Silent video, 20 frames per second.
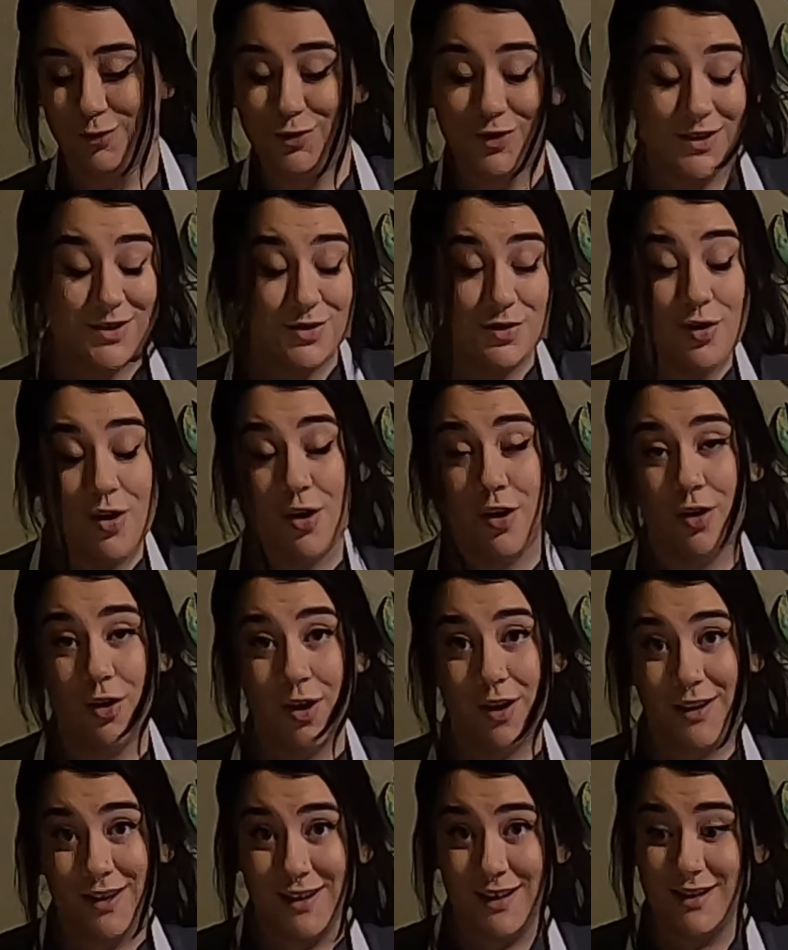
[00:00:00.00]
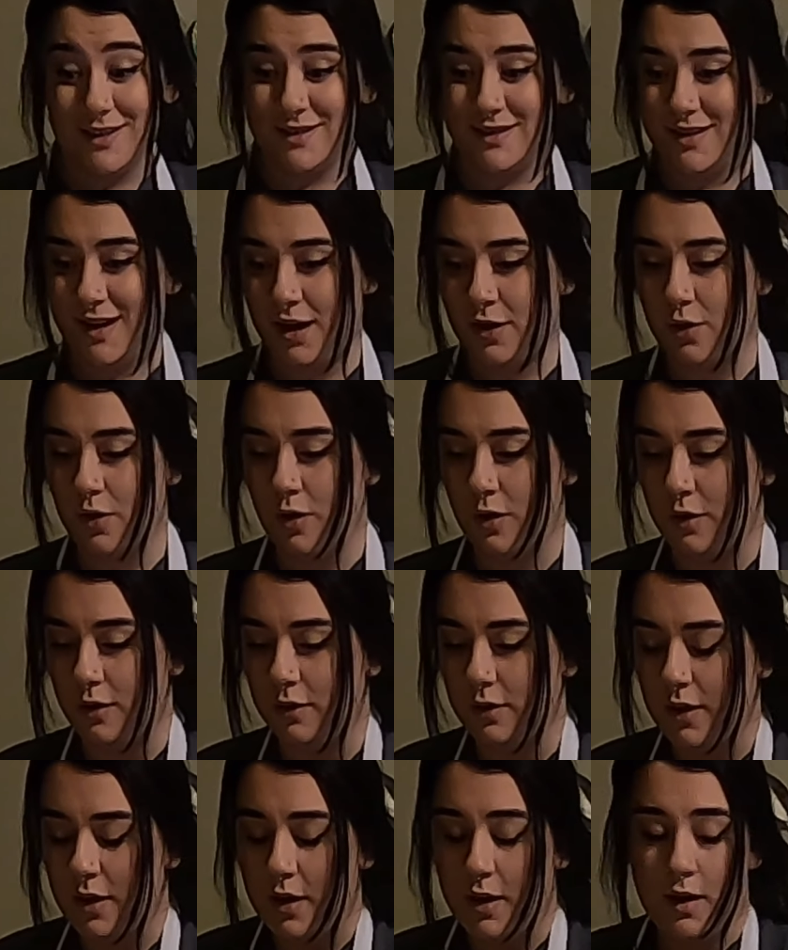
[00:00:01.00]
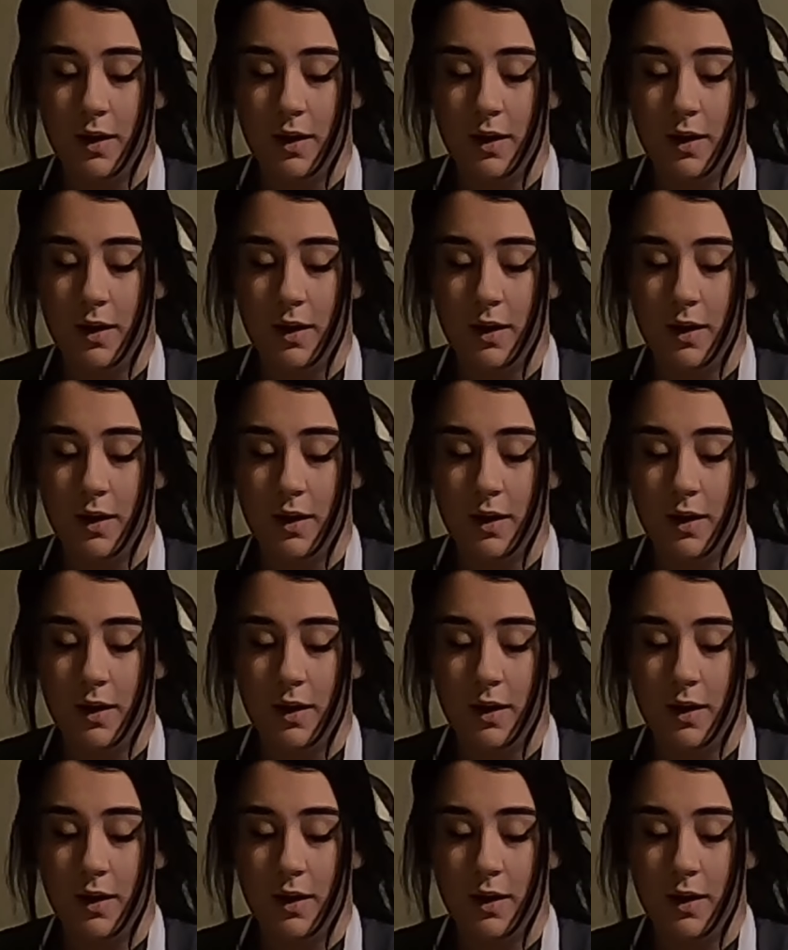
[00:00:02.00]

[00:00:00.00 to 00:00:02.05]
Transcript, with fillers: So that's not a lot of yeast at all.